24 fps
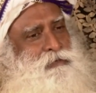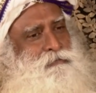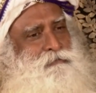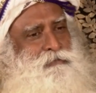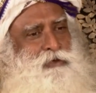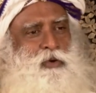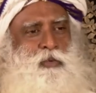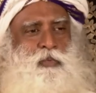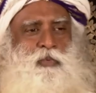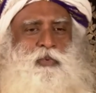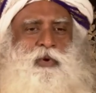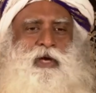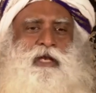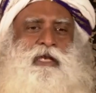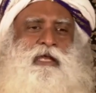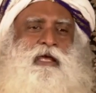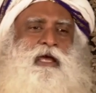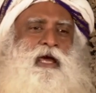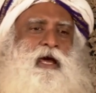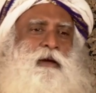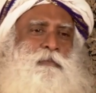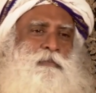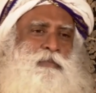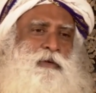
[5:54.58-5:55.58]
you're very
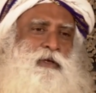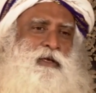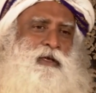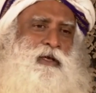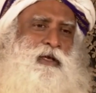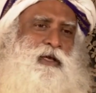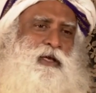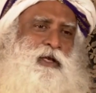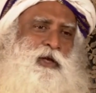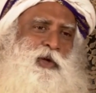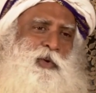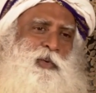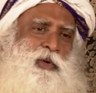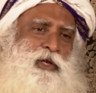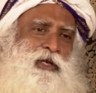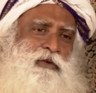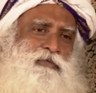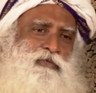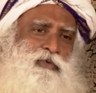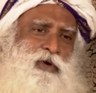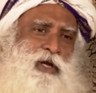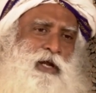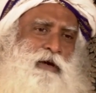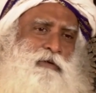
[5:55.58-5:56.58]
happy,
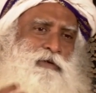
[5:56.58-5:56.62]
24